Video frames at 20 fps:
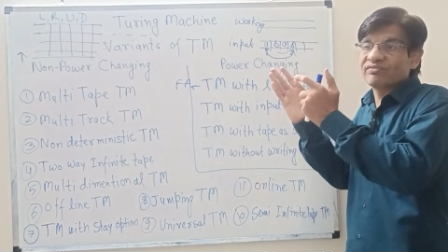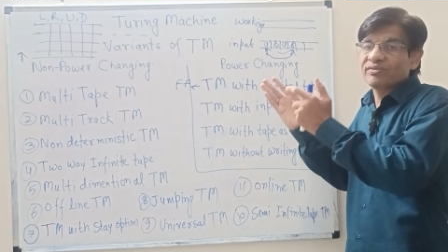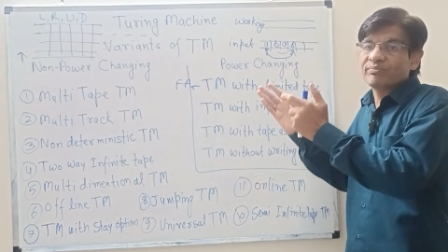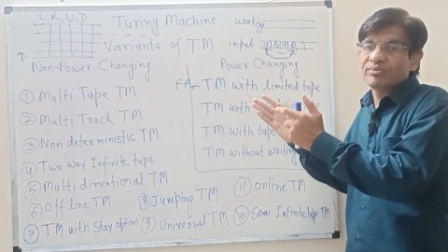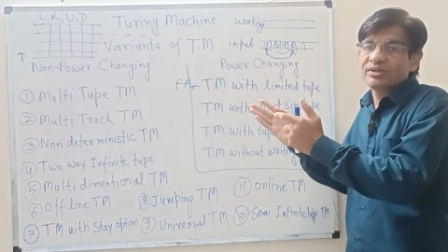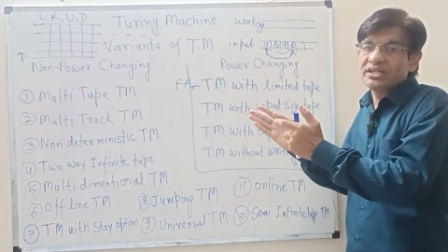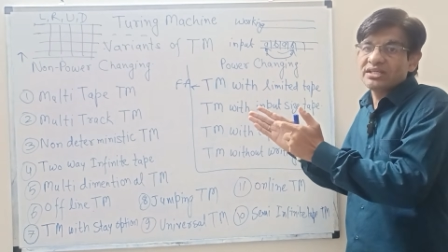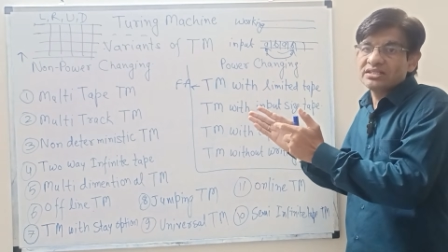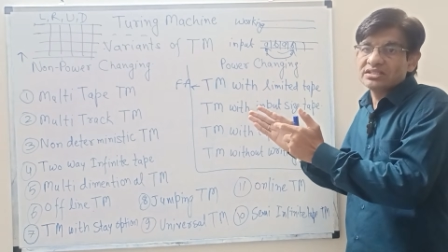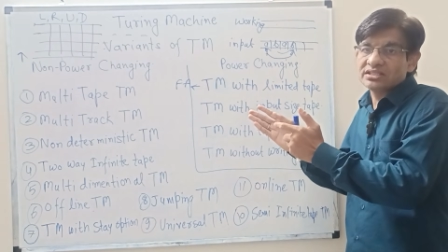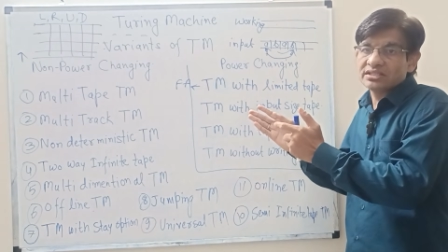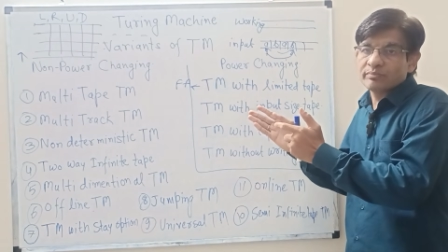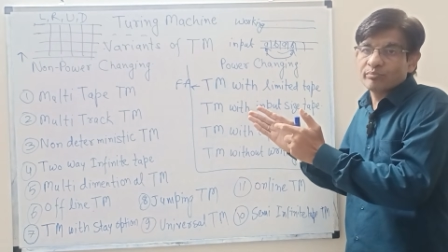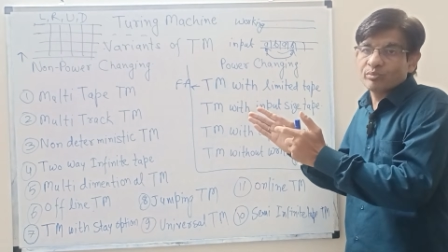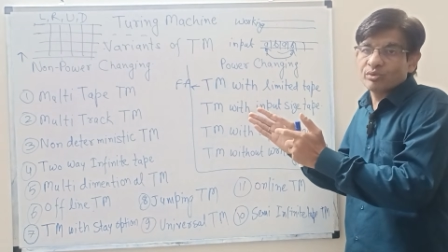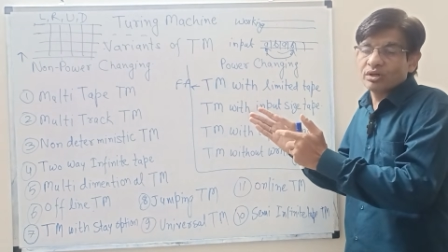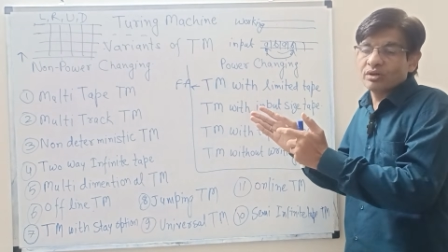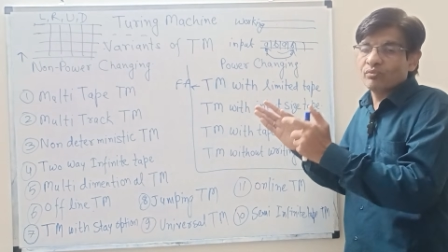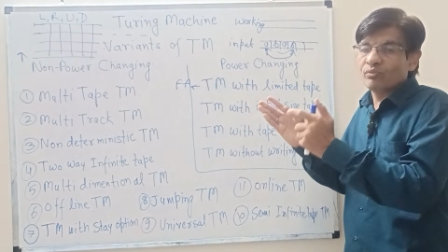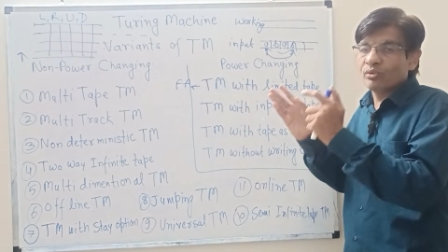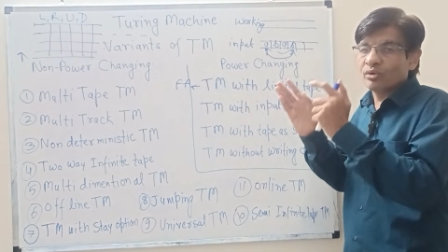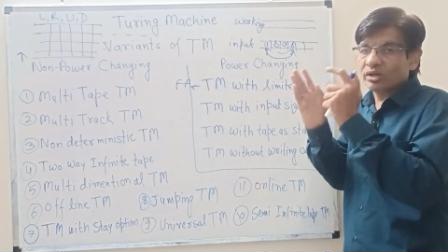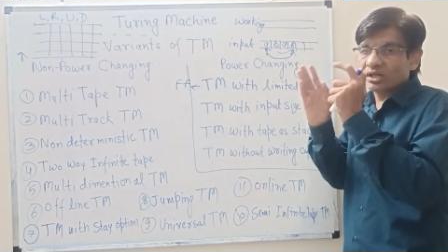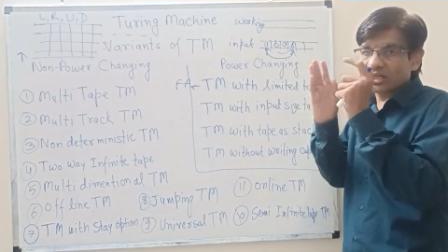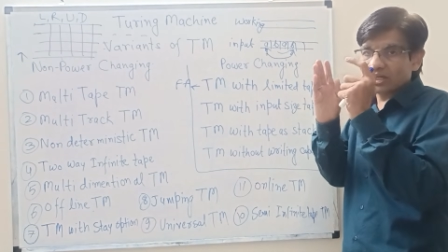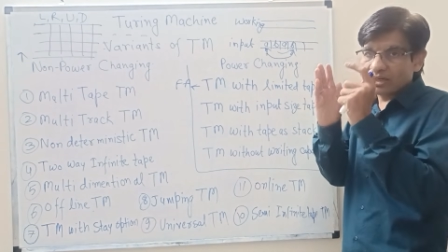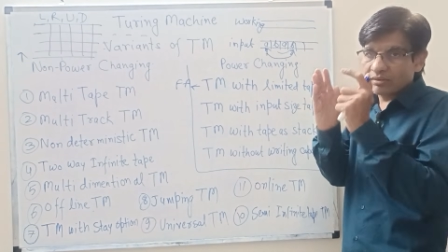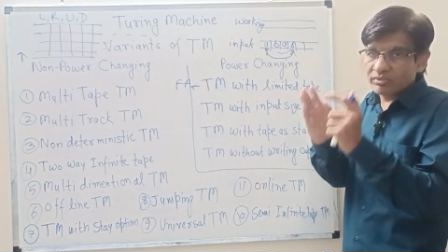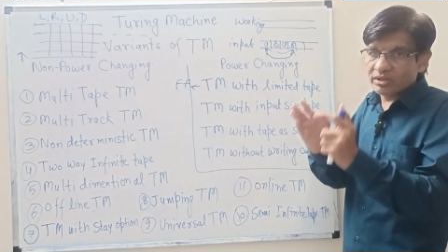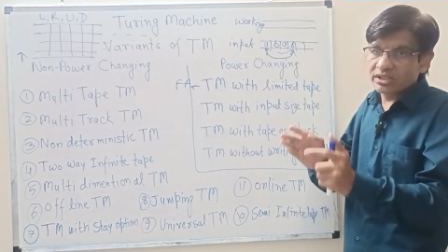15 symbol,
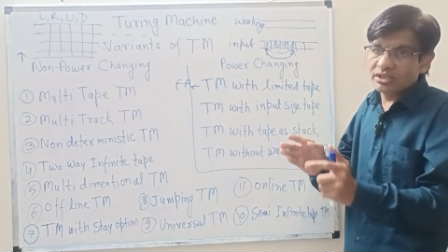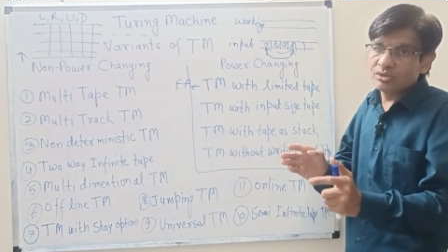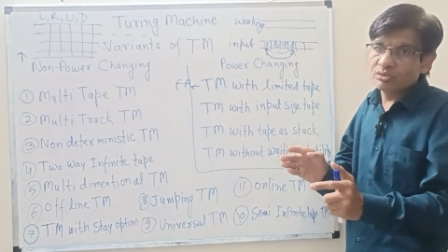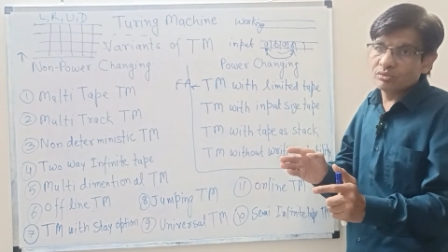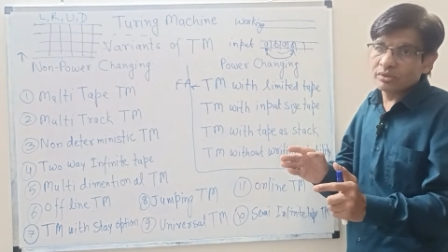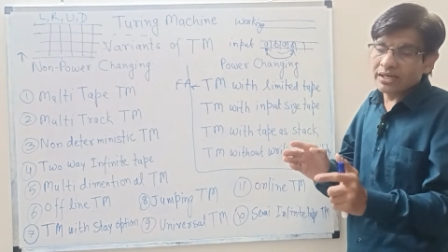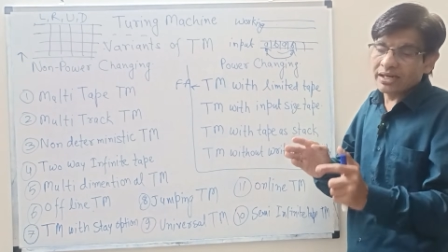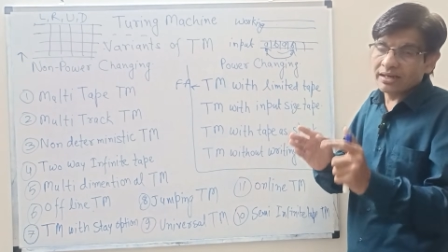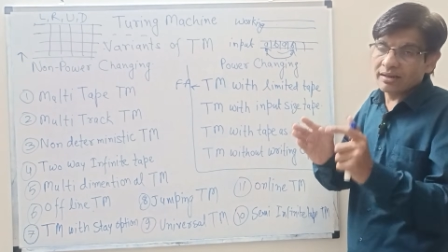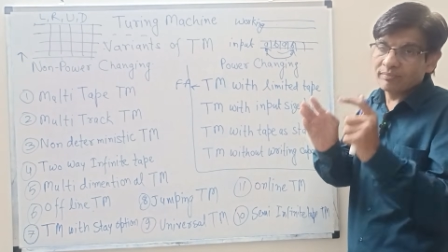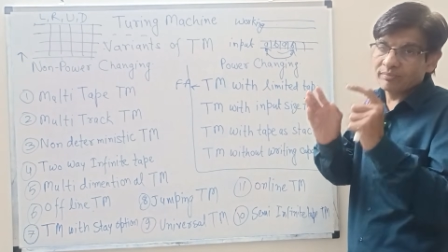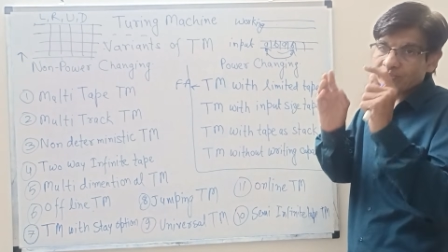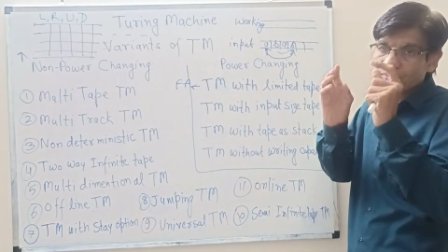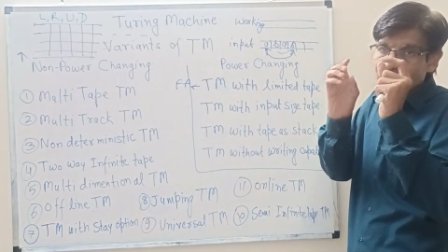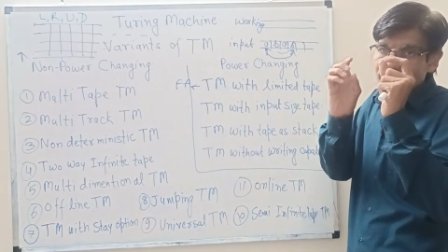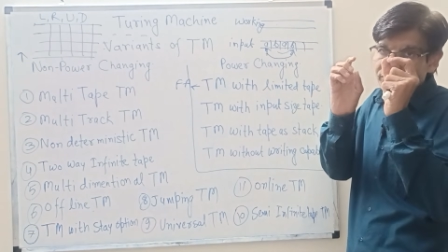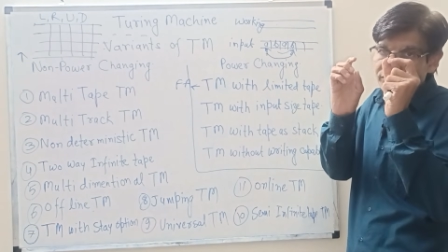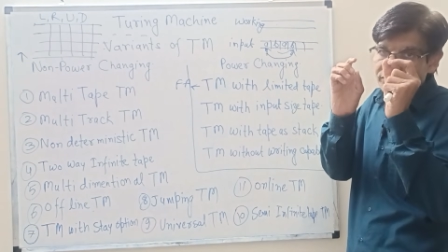whatever you have